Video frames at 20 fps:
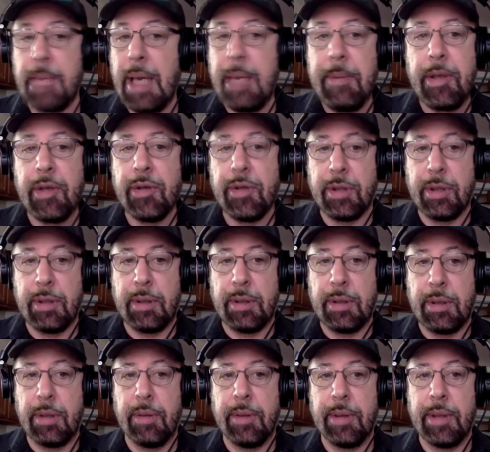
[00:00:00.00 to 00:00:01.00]
maybe you
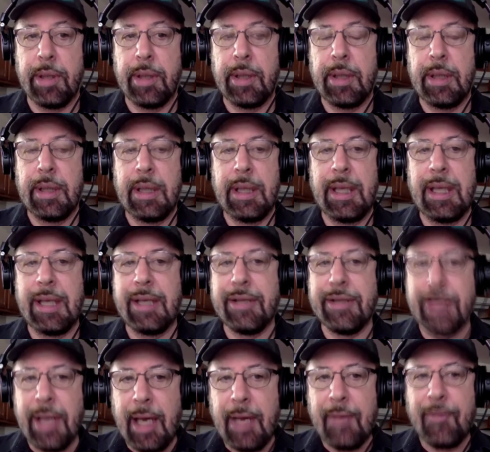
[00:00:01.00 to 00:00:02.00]
shouldn't do it.
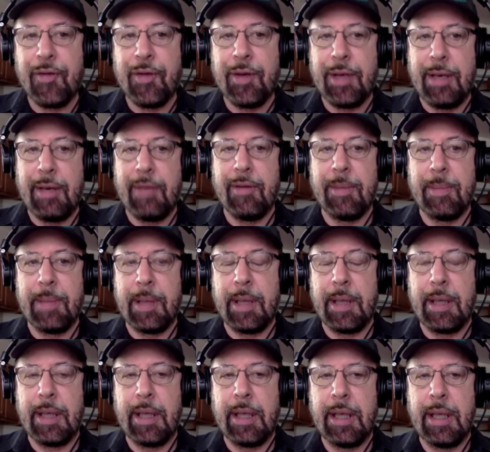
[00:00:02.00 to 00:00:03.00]
It's not for
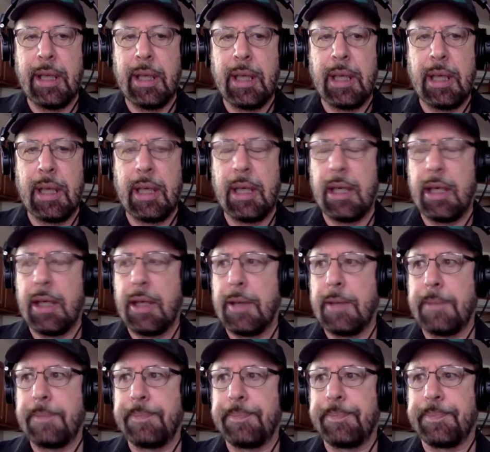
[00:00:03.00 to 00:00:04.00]
everybody.
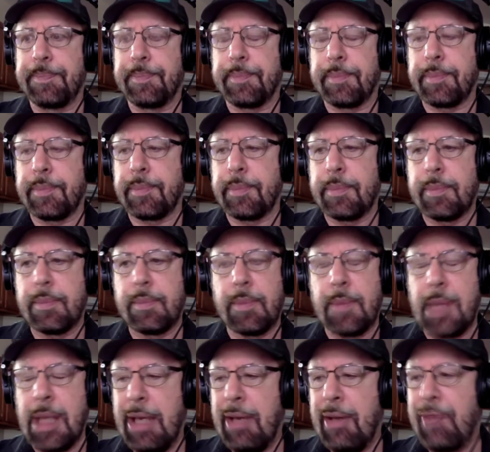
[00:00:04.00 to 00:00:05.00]
Um,
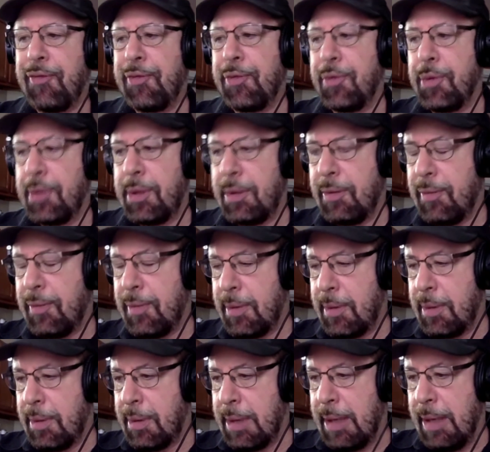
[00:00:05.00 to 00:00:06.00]
if you
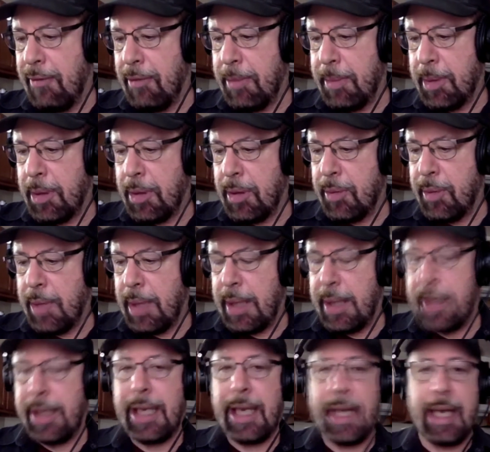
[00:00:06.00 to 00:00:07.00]
never been good at
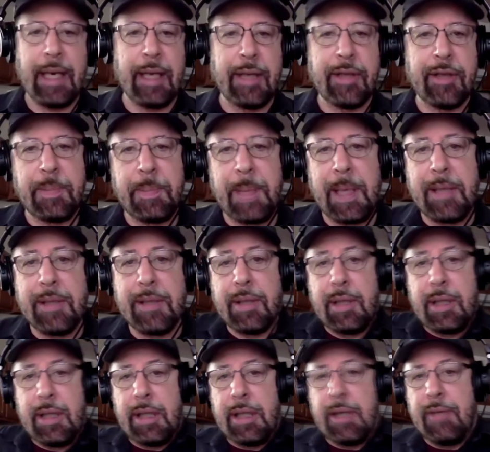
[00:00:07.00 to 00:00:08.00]
writing, and
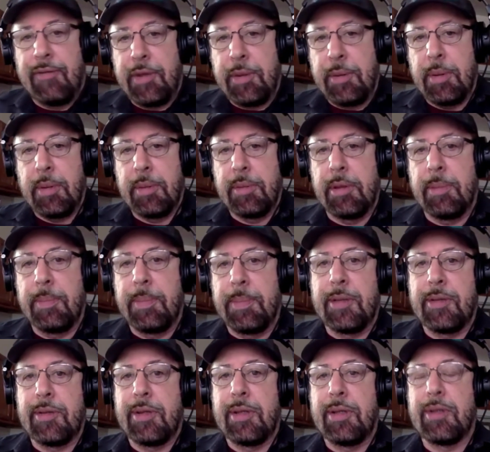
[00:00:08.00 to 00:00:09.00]
especially if you own the
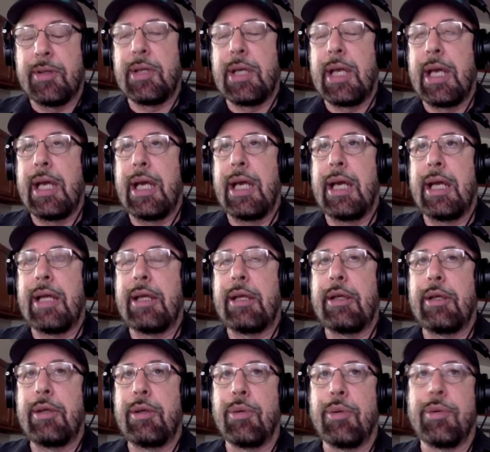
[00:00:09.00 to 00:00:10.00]
business and
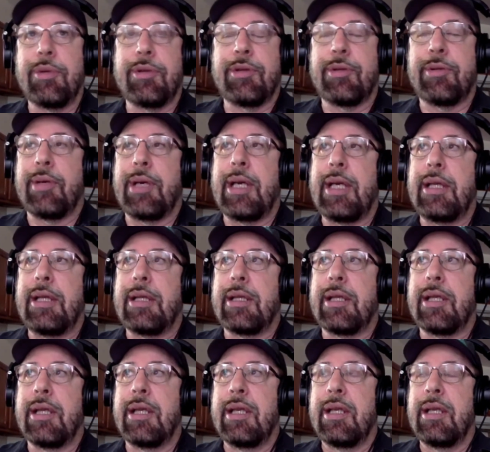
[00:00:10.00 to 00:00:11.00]
your
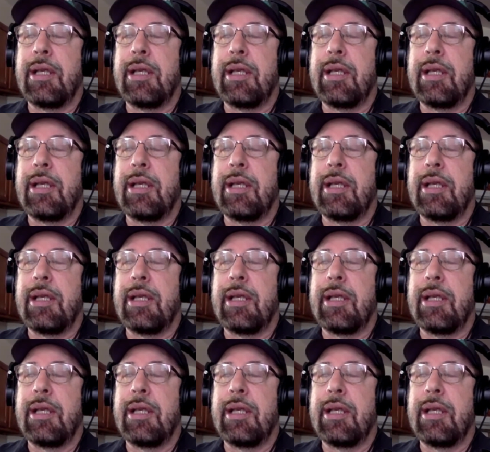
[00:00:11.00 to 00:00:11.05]
strength